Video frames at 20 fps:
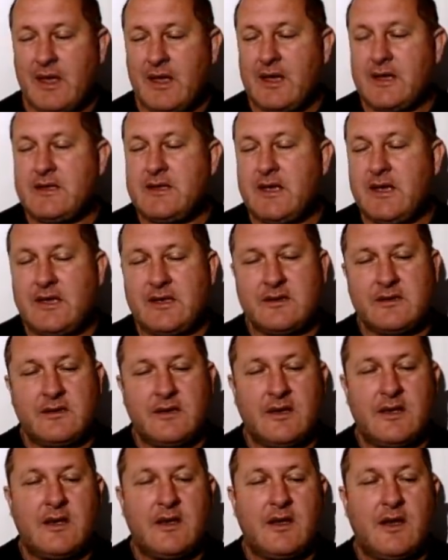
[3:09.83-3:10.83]
And yet,
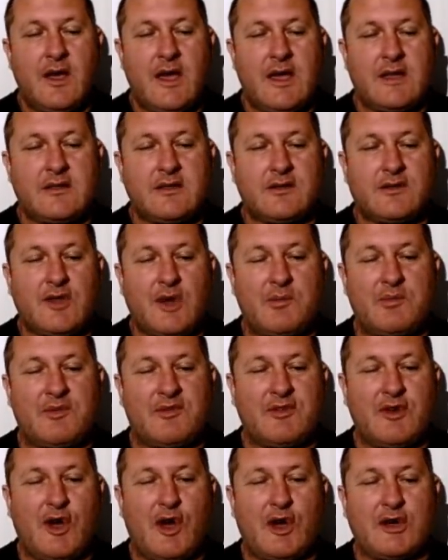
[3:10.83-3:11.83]
at the top
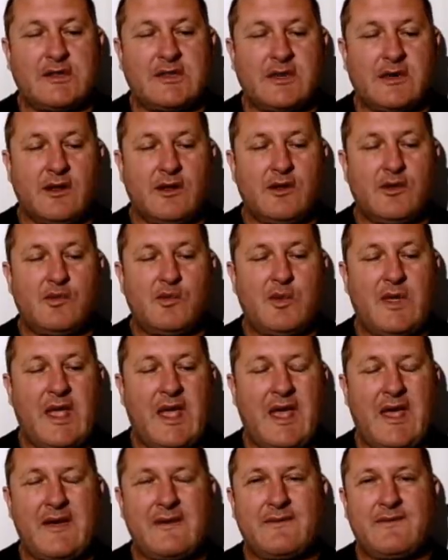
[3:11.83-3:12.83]
of an article, we
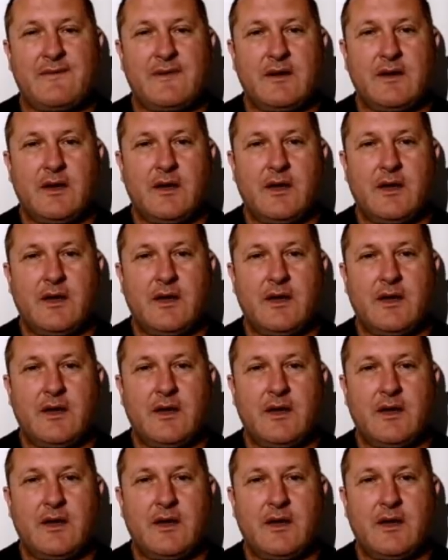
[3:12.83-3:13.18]
have